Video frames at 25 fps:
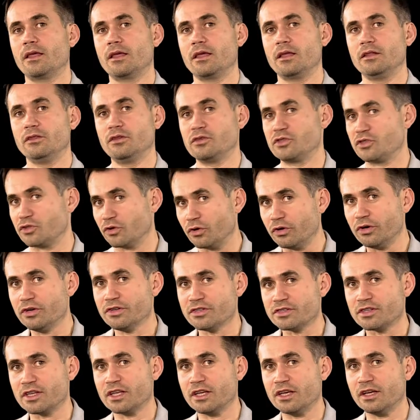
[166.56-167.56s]
The
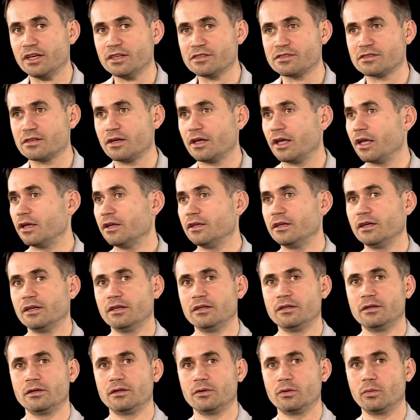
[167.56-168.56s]
source is
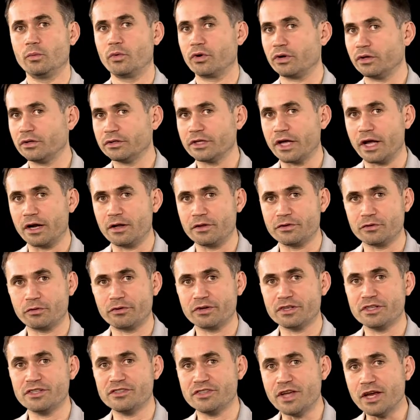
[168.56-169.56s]
World Health
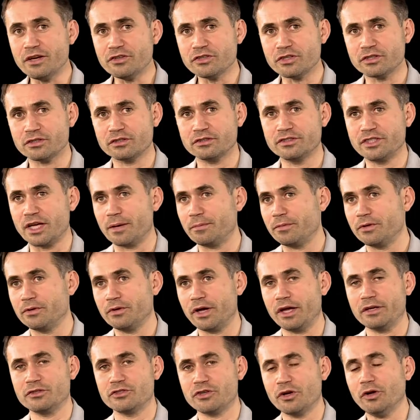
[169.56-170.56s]
Organization,
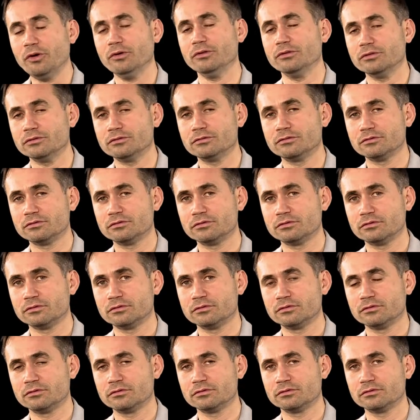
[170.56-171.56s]
WHO.
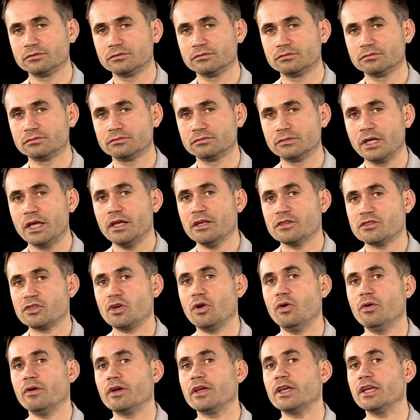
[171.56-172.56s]

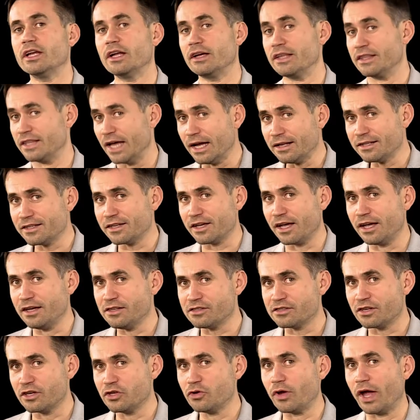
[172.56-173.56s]
So, in that
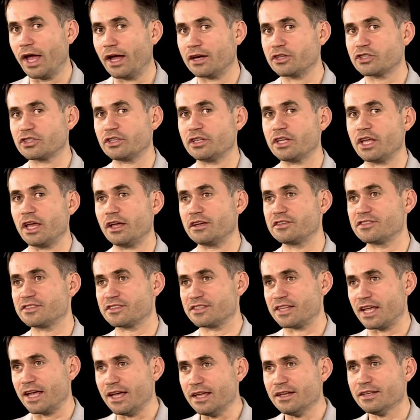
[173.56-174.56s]
case, you actually
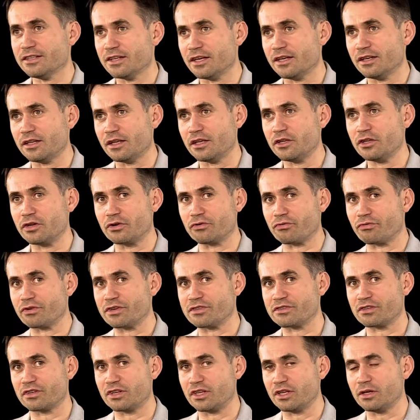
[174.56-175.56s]
extended your
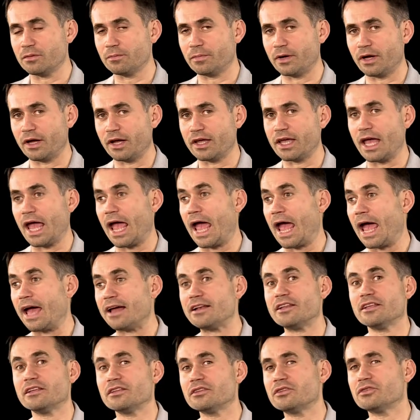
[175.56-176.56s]
reasoning by
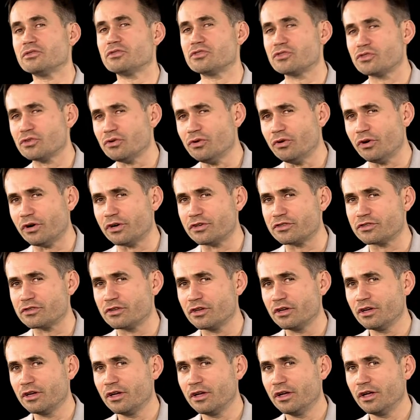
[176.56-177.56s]
adding the source.
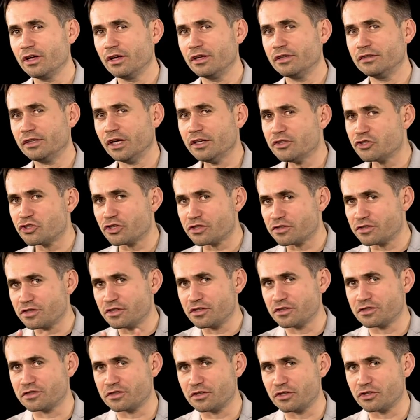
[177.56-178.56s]
Not just the
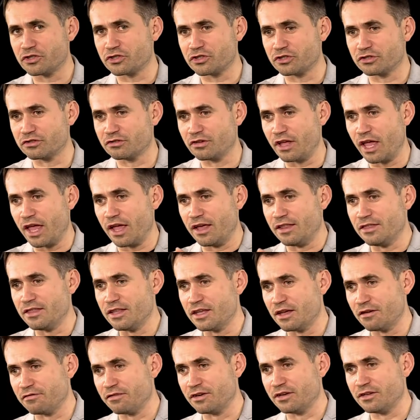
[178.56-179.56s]
assertion and the
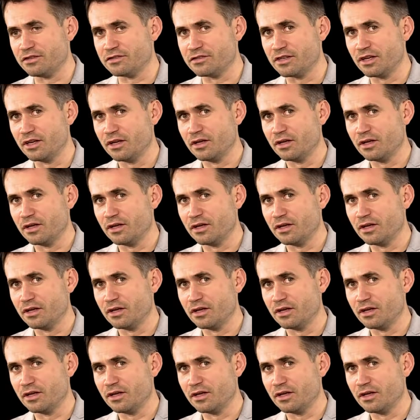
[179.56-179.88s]
evidence,